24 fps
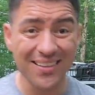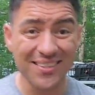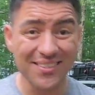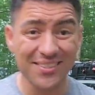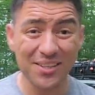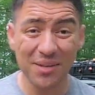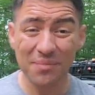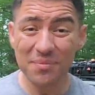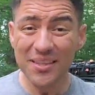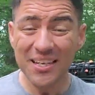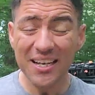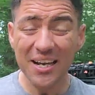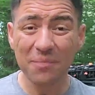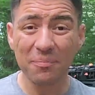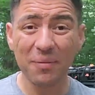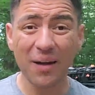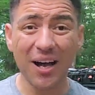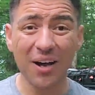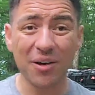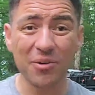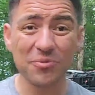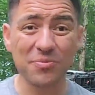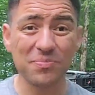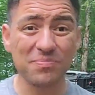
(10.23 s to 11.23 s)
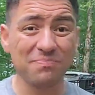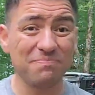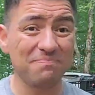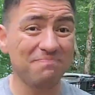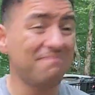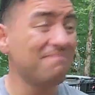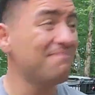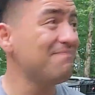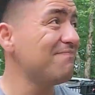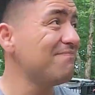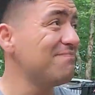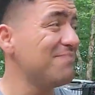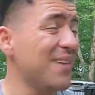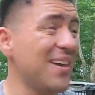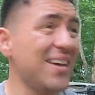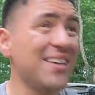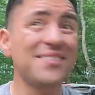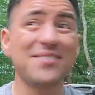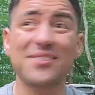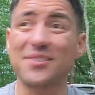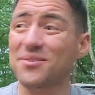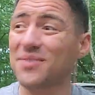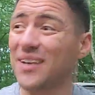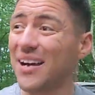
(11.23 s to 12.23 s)
Something about
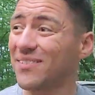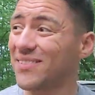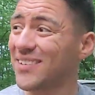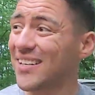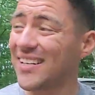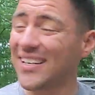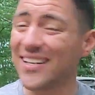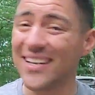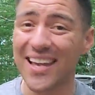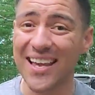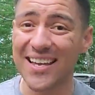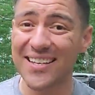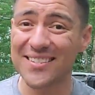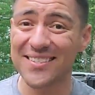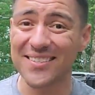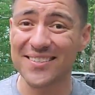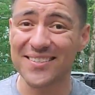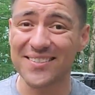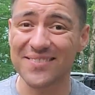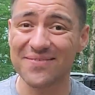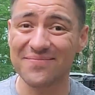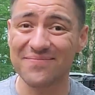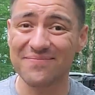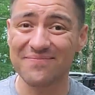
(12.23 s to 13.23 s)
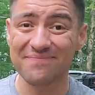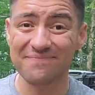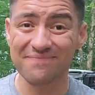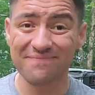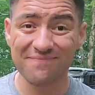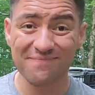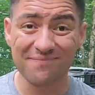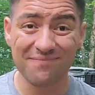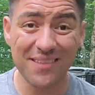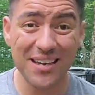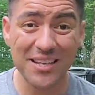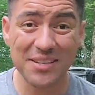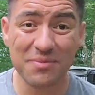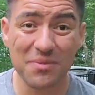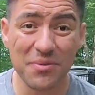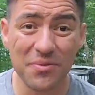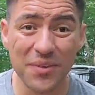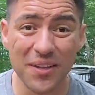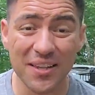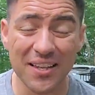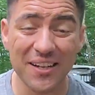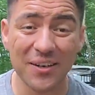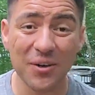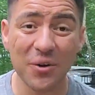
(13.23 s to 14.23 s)
being surrounded in nature makes me
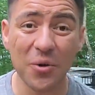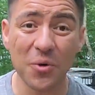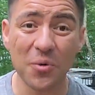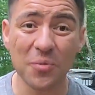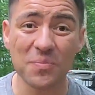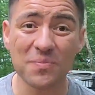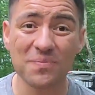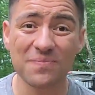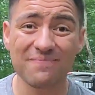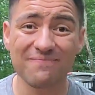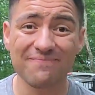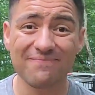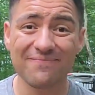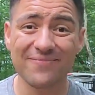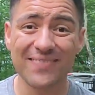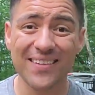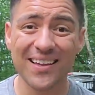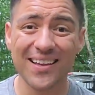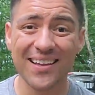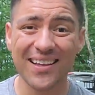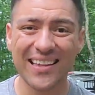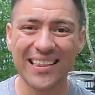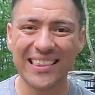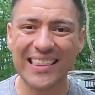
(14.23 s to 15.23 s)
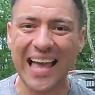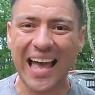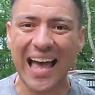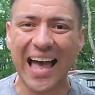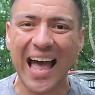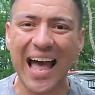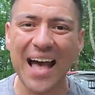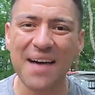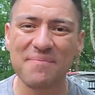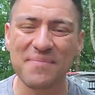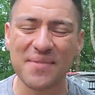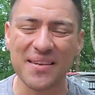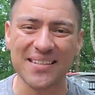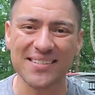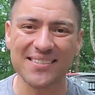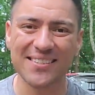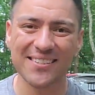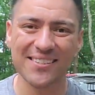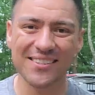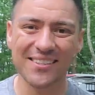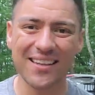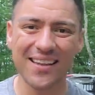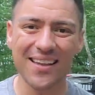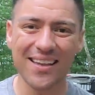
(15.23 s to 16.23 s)
feel at home, the
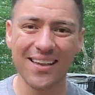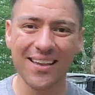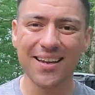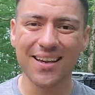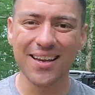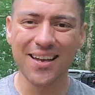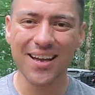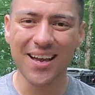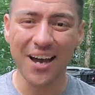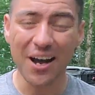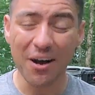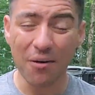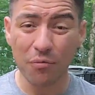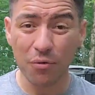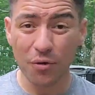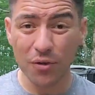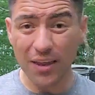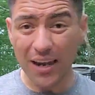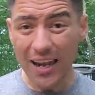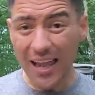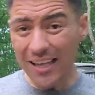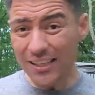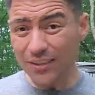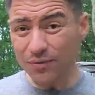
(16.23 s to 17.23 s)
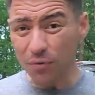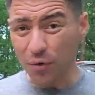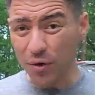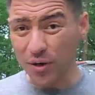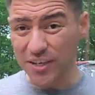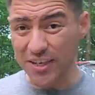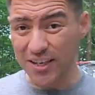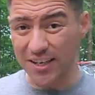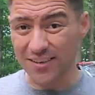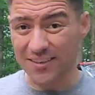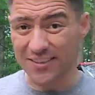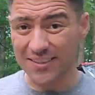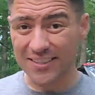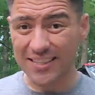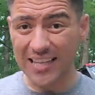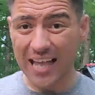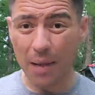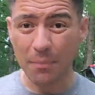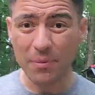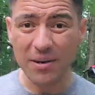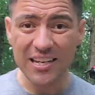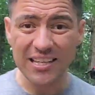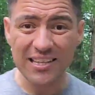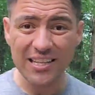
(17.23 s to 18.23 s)
happiest. For the last four years,
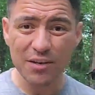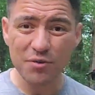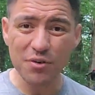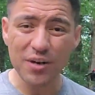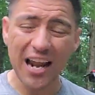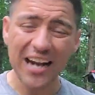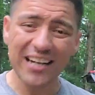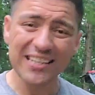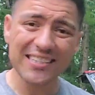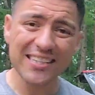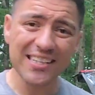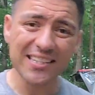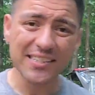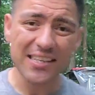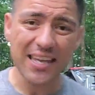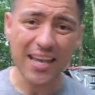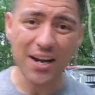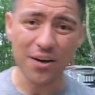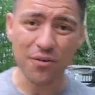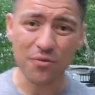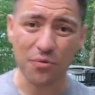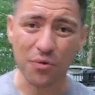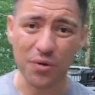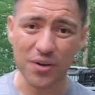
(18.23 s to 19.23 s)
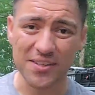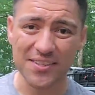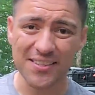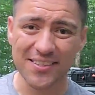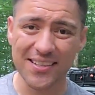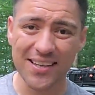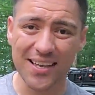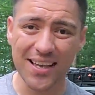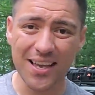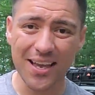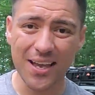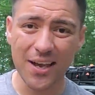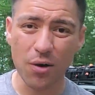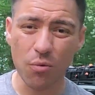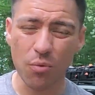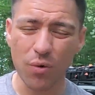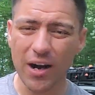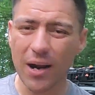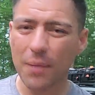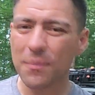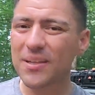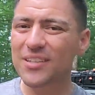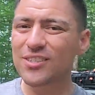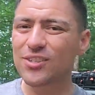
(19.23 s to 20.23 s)
I've been in the United States Air Force,
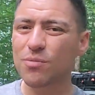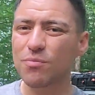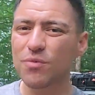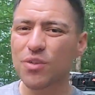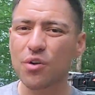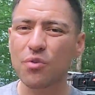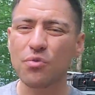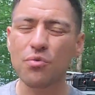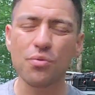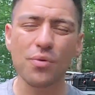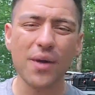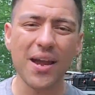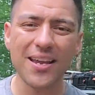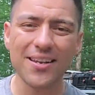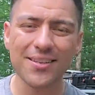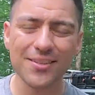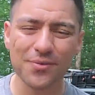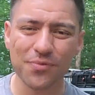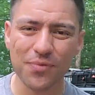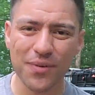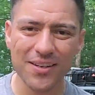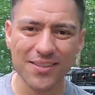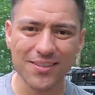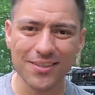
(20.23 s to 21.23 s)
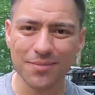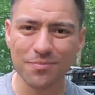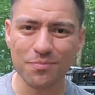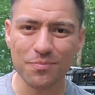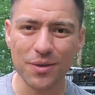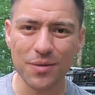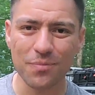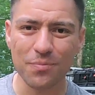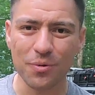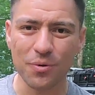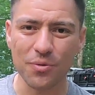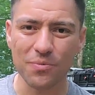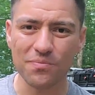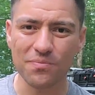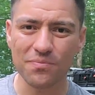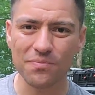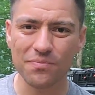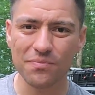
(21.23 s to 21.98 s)
where I met some of the greatest friends and people.